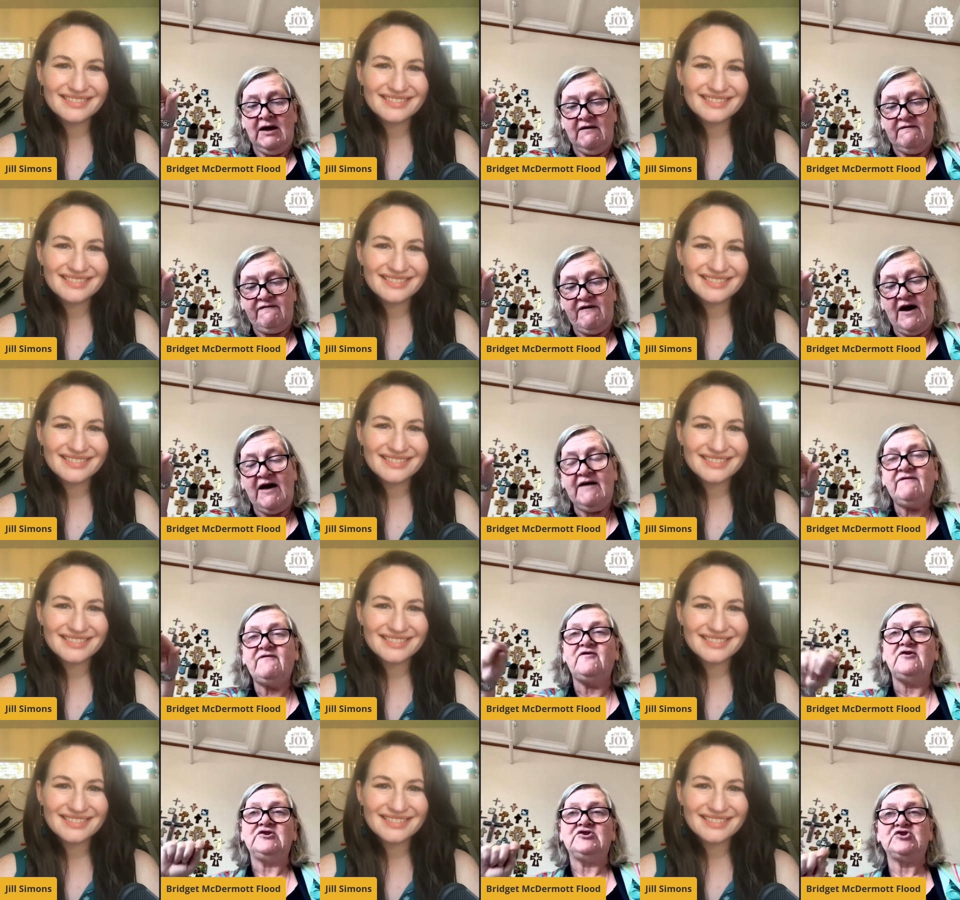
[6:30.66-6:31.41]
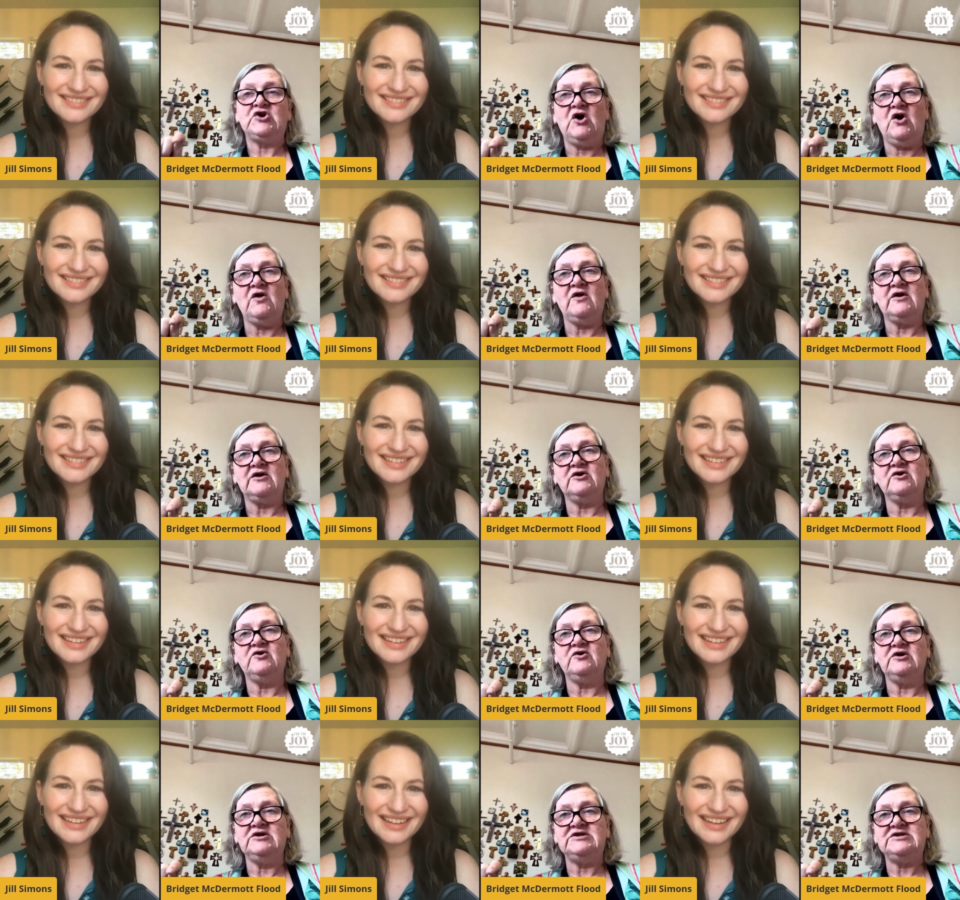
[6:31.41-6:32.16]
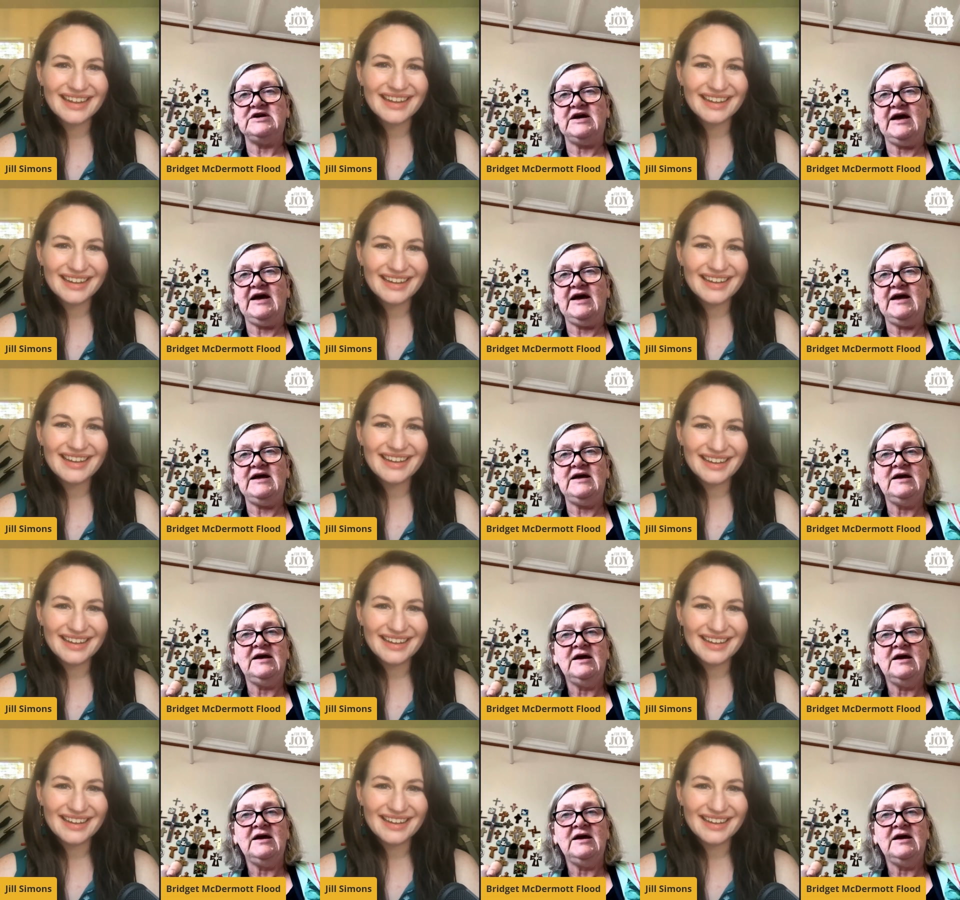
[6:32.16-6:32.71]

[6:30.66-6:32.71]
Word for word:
Speaker 1: five foot tall on a good day,